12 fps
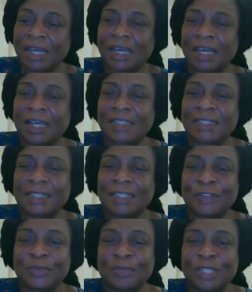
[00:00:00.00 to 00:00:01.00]
are
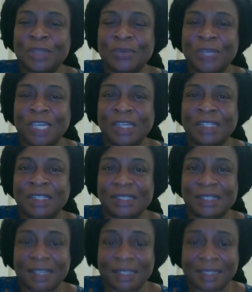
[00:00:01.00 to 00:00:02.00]
seen to be the weaker
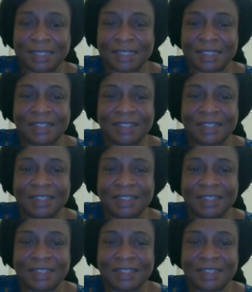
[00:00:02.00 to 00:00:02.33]
sex.